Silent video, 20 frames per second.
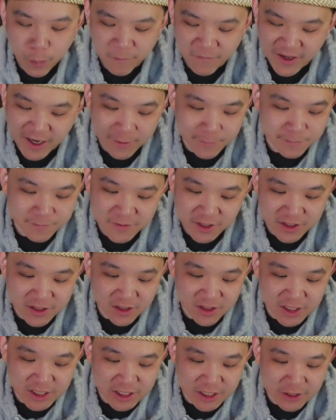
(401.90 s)
Yeah, there's a
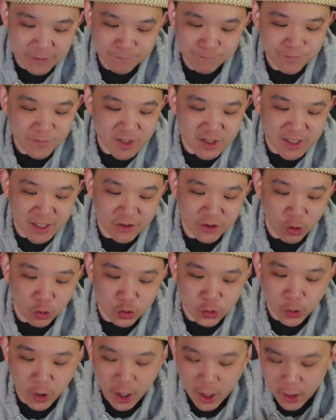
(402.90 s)
leak. There's like no
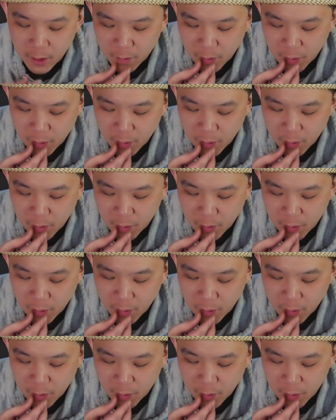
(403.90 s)
draw.